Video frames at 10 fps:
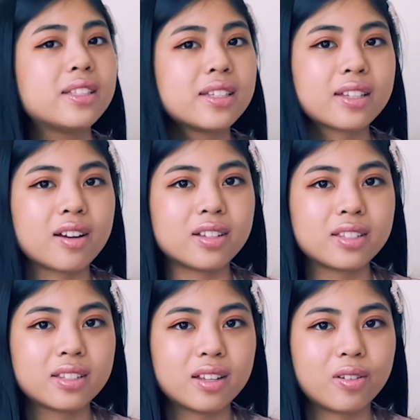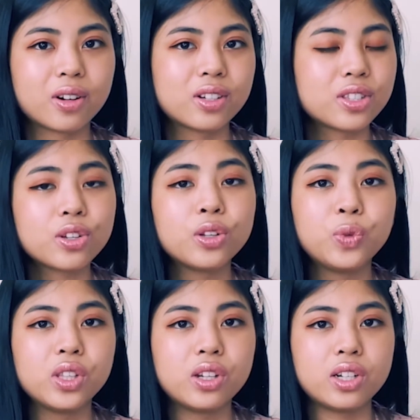discuss or consult
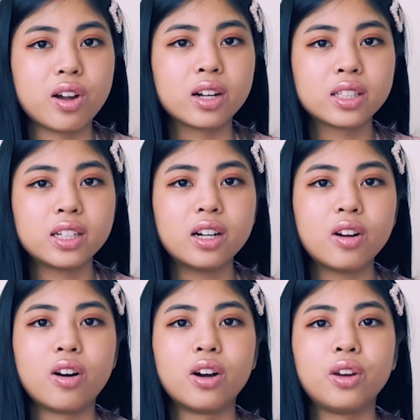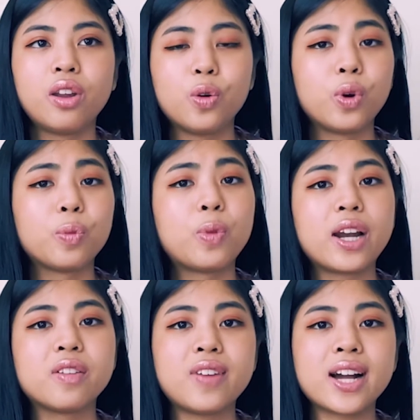with your doctor on what brand
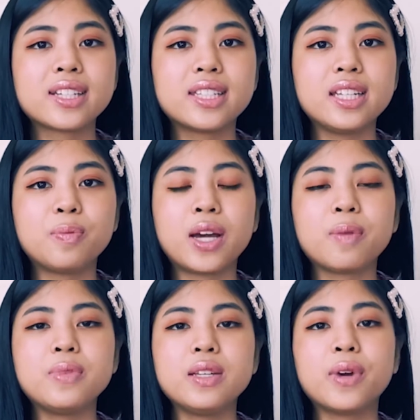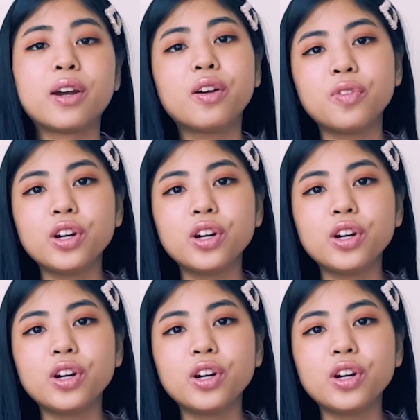of vaccine might be better for